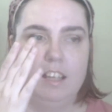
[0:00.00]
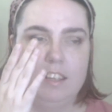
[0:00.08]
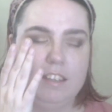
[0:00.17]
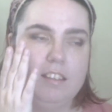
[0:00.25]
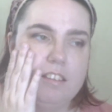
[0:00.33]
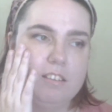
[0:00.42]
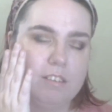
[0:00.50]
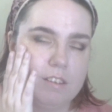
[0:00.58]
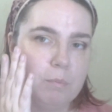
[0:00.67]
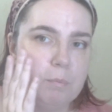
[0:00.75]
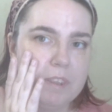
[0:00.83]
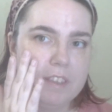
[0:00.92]
This is
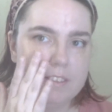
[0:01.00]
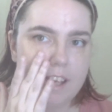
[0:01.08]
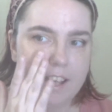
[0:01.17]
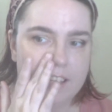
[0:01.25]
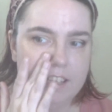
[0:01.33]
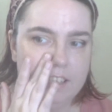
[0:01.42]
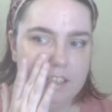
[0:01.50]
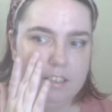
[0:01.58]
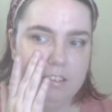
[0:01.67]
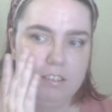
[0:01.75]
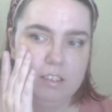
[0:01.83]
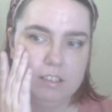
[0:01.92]
somewhat the
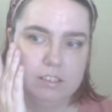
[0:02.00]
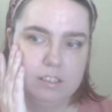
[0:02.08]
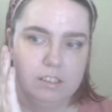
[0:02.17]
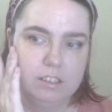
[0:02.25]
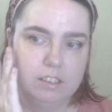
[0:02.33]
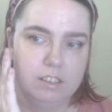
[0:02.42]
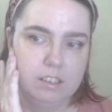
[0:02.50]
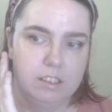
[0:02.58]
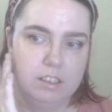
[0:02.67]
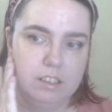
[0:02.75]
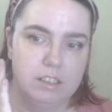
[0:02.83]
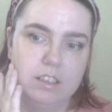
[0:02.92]
tackiness,
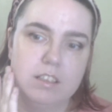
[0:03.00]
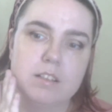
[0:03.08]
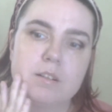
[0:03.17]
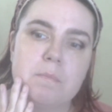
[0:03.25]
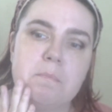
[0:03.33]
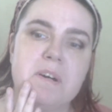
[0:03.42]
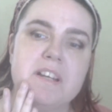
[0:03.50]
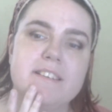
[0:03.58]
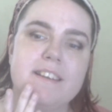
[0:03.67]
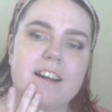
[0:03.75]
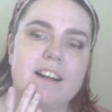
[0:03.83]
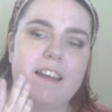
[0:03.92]
but
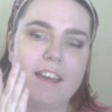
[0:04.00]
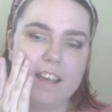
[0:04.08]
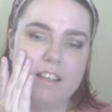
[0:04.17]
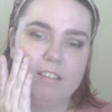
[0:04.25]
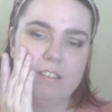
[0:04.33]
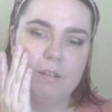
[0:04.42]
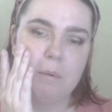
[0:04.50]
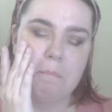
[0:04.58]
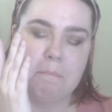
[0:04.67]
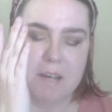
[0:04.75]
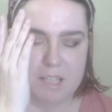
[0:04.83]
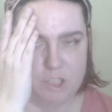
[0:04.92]
not as
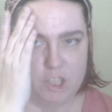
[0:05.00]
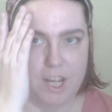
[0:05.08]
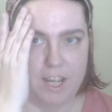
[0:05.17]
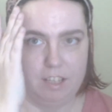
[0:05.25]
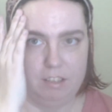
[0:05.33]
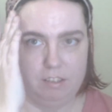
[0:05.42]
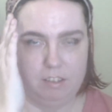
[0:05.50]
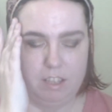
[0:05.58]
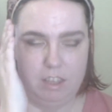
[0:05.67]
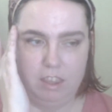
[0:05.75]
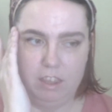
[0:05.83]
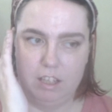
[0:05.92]
much as
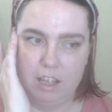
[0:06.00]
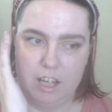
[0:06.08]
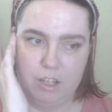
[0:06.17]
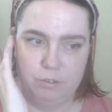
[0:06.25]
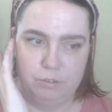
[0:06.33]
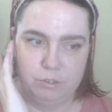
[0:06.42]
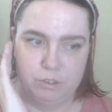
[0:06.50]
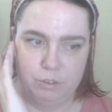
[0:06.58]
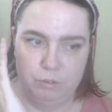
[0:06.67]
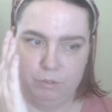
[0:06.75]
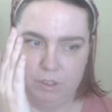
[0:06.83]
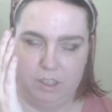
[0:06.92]
the
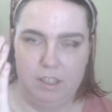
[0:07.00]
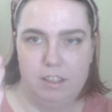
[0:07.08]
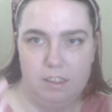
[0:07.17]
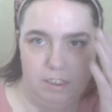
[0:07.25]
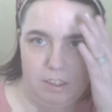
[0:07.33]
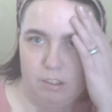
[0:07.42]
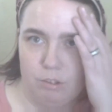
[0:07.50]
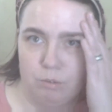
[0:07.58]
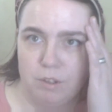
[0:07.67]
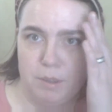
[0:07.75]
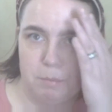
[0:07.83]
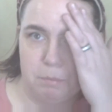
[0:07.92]
hydro one. This
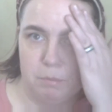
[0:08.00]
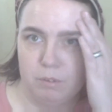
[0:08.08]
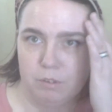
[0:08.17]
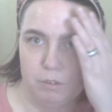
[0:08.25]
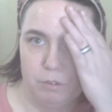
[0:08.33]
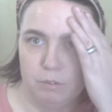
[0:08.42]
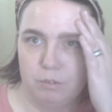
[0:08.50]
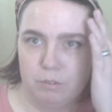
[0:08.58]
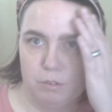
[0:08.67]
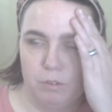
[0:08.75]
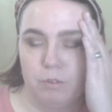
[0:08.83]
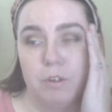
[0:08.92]
one, the
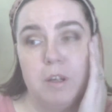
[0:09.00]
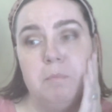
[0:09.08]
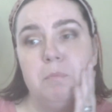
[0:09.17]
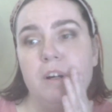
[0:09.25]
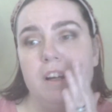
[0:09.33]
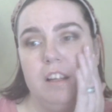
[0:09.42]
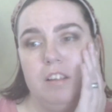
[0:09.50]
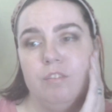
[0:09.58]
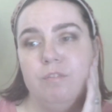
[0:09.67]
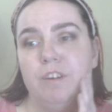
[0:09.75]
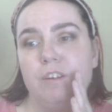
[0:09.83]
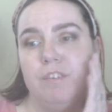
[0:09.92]
cream one, is
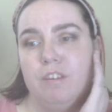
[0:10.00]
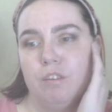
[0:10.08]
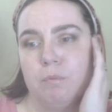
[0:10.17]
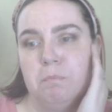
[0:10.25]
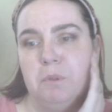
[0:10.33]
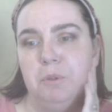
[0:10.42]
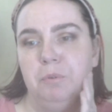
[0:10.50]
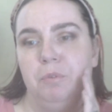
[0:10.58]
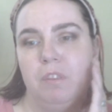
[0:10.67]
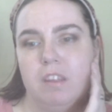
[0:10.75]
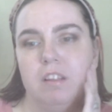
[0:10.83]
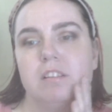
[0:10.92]
very
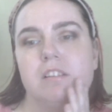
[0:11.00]
smooth.